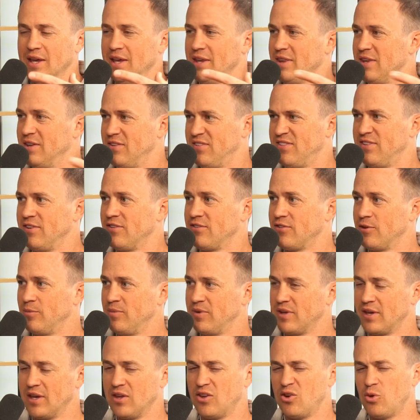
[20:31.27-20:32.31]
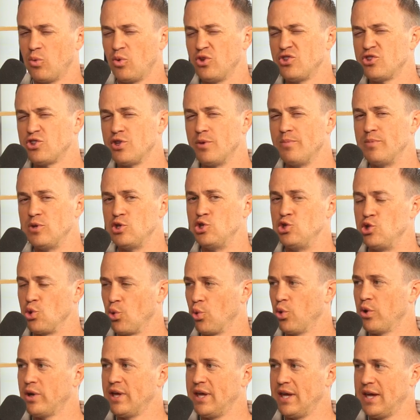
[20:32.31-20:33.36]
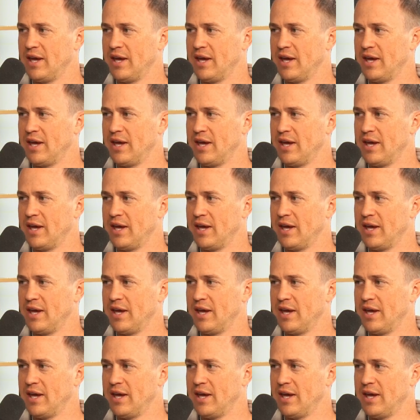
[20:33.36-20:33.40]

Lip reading: the system together, which the majority